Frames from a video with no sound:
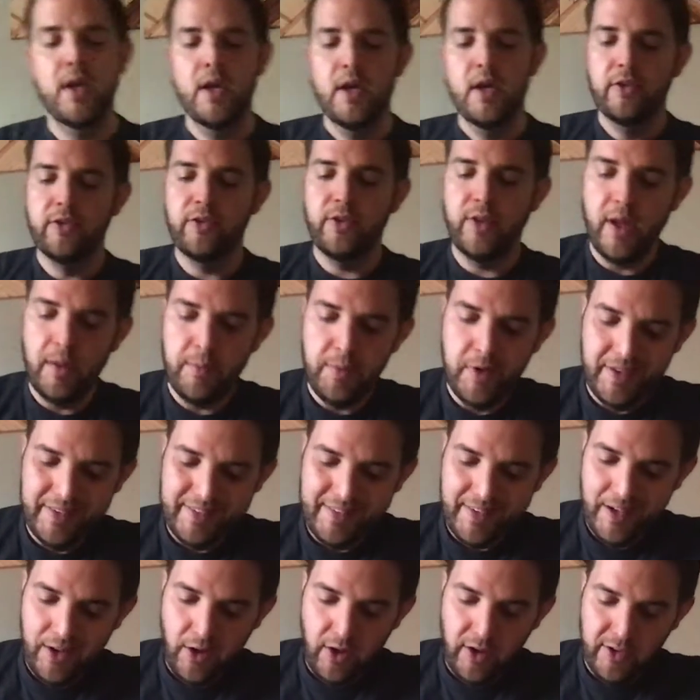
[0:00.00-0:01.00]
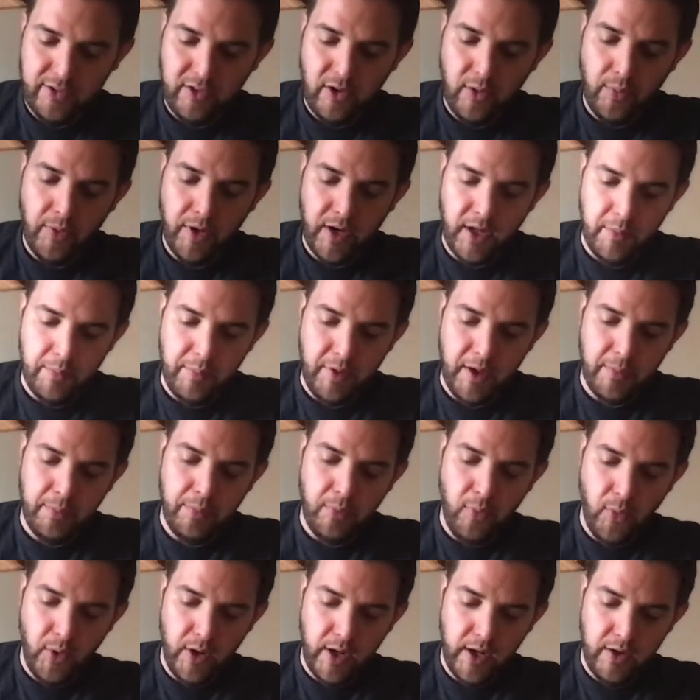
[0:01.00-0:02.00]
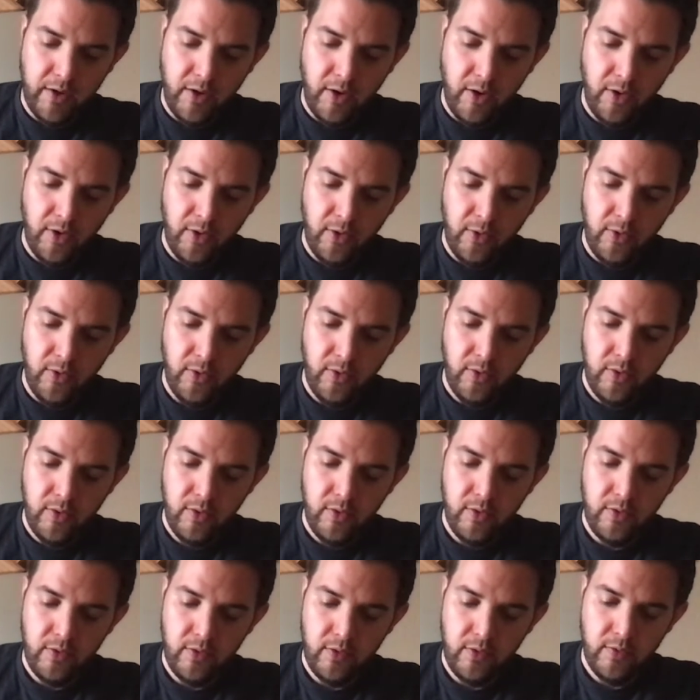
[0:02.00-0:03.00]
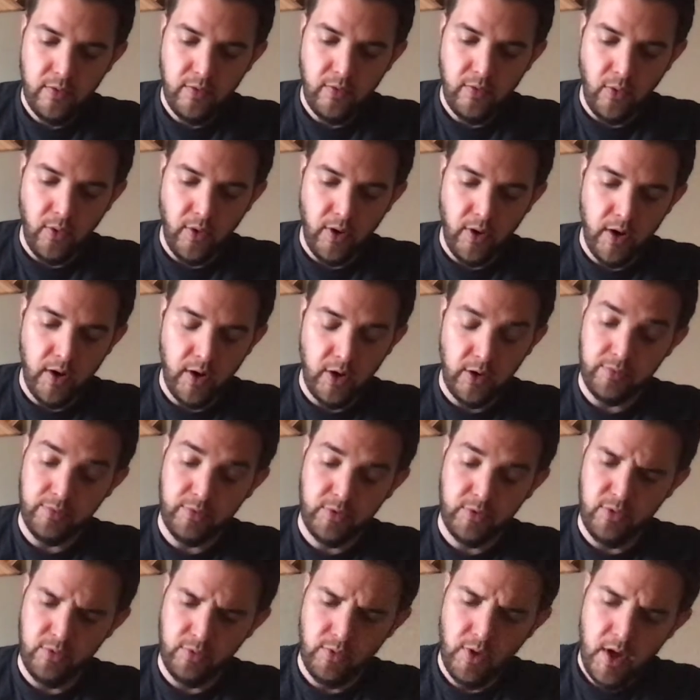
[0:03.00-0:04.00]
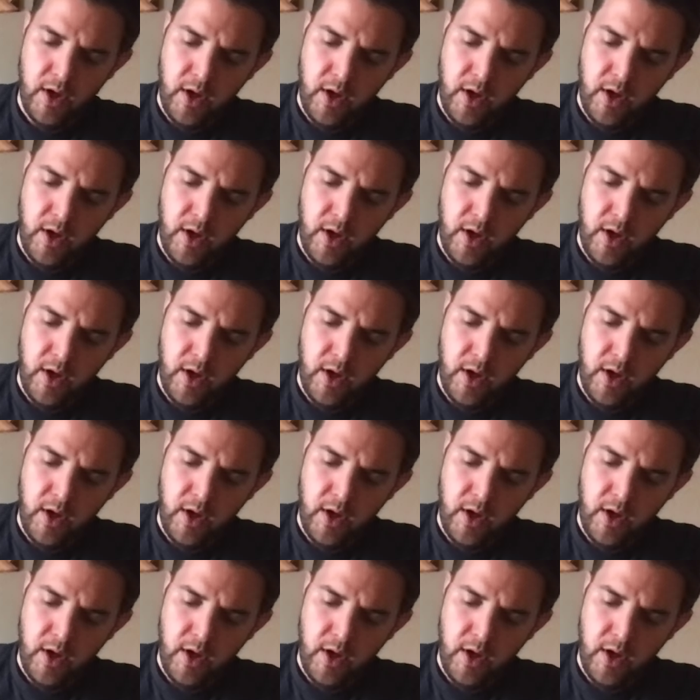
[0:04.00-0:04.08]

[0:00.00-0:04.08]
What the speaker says: So that means it also went up by 0.04, or excuse,